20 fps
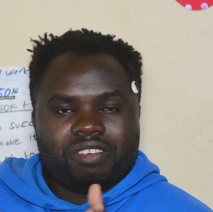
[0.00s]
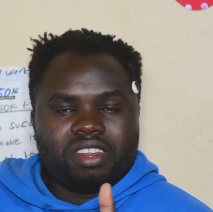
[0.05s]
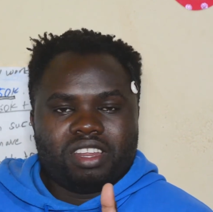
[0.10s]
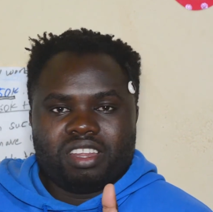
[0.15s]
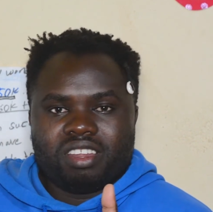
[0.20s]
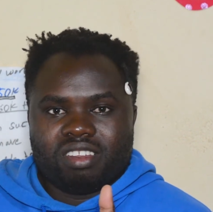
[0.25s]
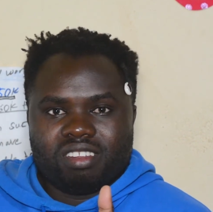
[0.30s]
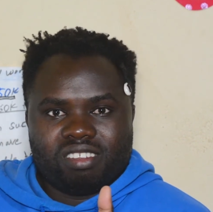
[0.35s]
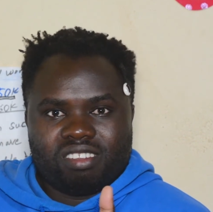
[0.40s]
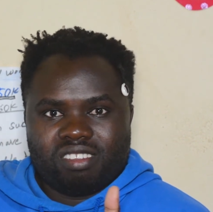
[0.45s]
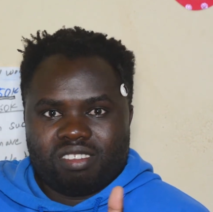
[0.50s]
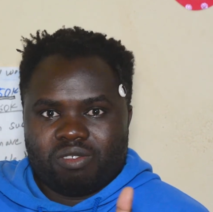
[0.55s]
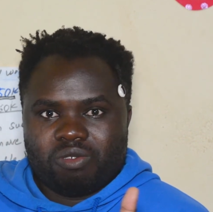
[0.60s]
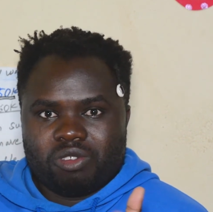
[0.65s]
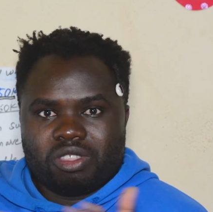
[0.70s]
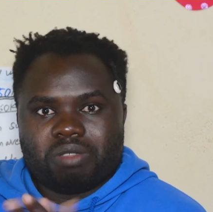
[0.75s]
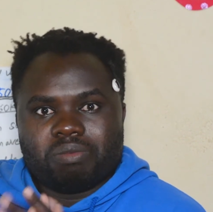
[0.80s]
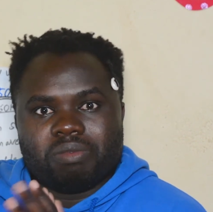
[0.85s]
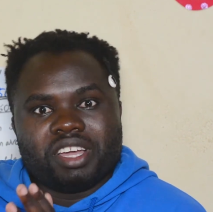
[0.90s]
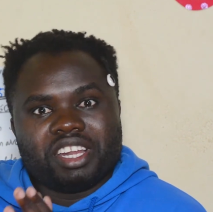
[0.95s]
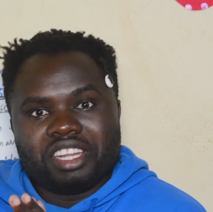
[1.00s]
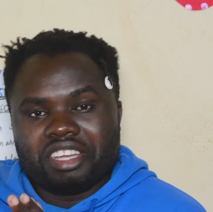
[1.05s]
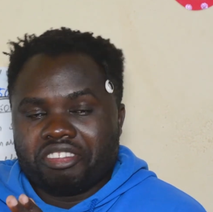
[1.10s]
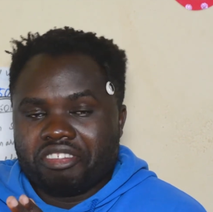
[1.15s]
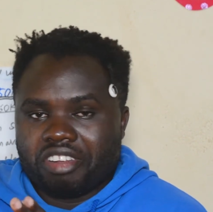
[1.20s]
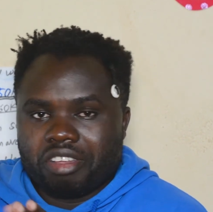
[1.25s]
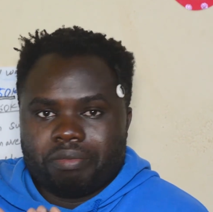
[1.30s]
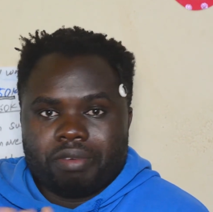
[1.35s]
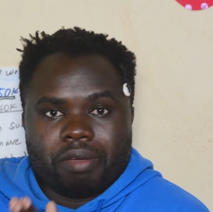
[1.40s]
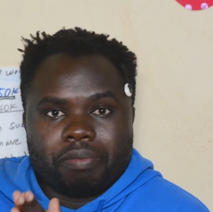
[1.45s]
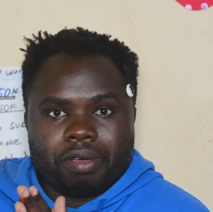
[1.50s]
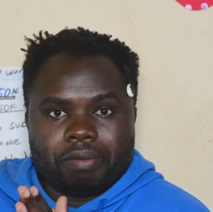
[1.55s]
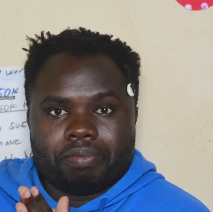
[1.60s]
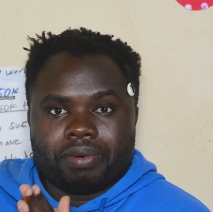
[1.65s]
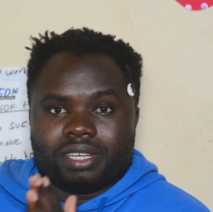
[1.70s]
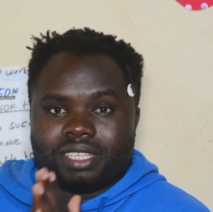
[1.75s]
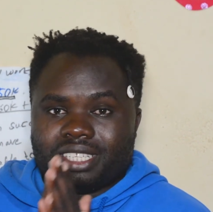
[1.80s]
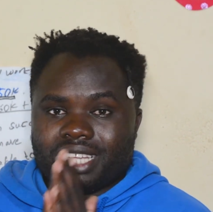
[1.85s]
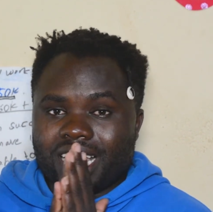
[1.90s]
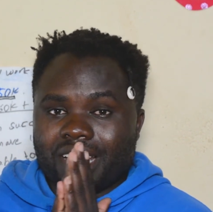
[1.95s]
Even with my degree, my
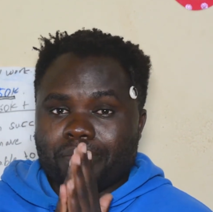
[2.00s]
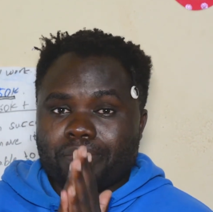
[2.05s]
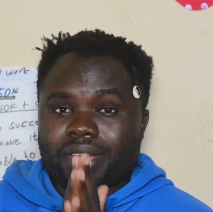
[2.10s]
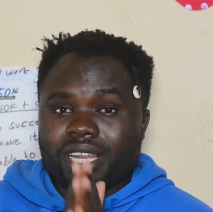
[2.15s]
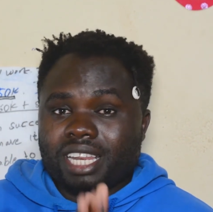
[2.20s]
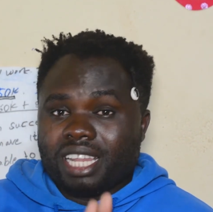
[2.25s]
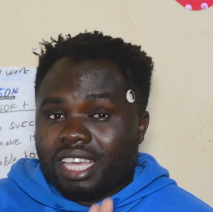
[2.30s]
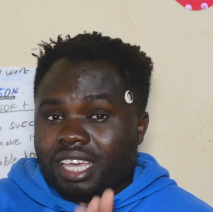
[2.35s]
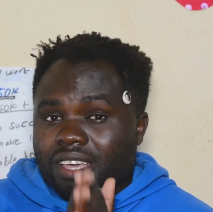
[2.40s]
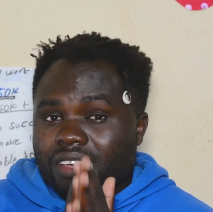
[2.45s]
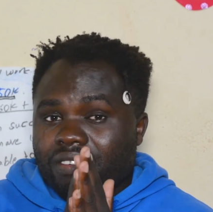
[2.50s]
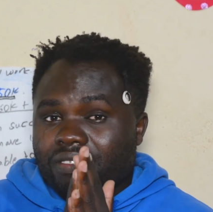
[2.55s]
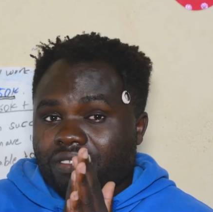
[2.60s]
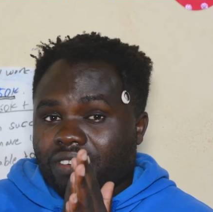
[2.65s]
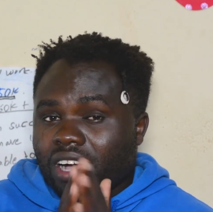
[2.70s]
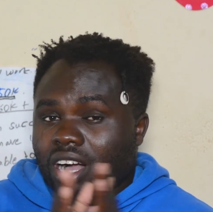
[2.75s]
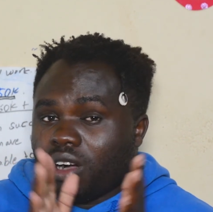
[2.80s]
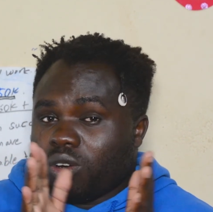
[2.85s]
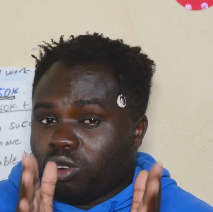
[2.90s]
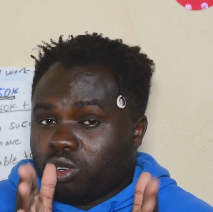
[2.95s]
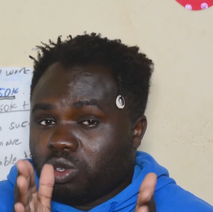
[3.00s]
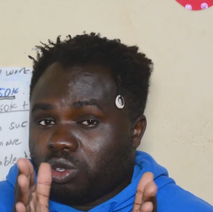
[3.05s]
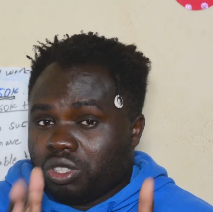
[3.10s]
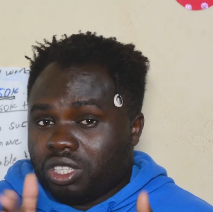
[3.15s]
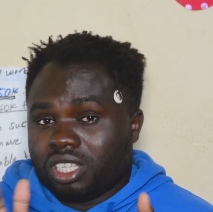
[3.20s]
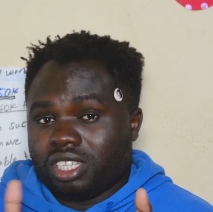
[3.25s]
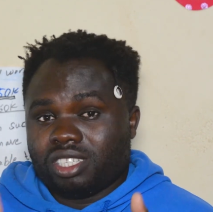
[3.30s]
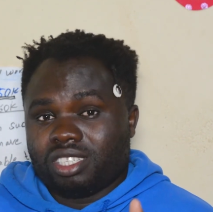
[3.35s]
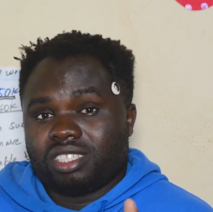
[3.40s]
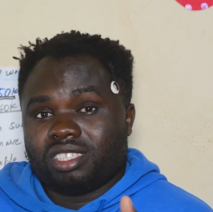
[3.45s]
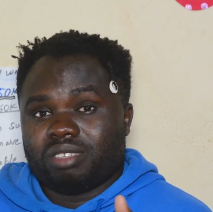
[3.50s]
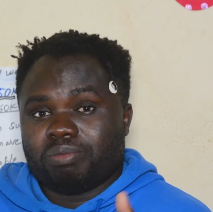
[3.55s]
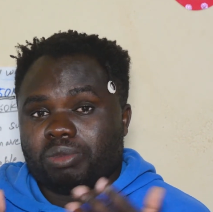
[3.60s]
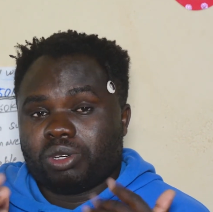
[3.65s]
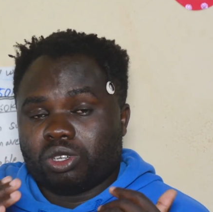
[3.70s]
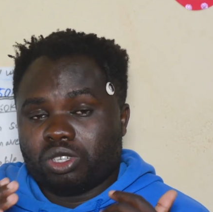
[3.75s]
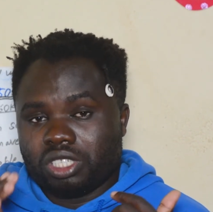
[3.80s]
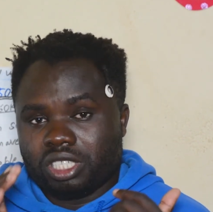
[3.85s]
papers, I believe I'll do this.